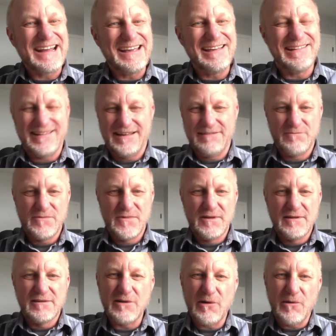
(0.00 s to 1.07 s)
easy.
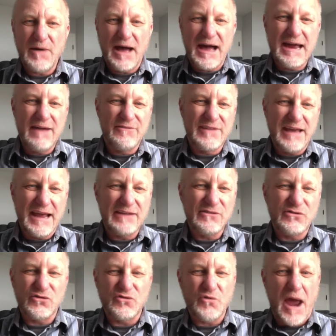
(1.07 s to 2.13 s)
So I have 10
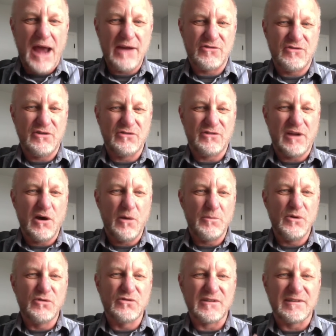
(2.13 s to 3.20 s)
strategies to help
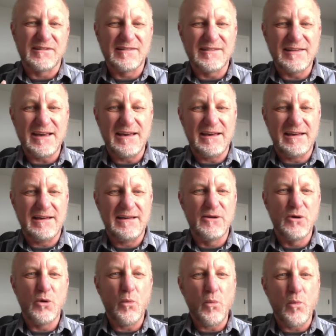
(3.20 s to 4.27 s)
you succeed
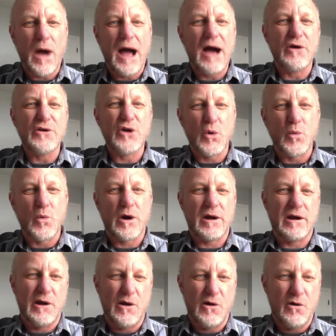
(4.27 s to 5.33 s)
while you're working
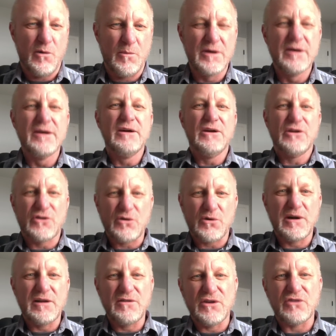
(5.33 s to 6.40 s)
at home
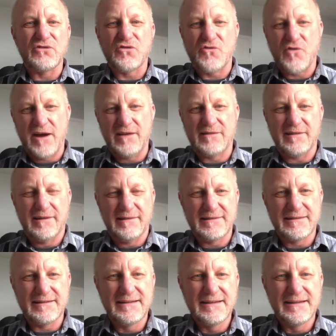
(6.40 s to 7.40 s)
during this crisis.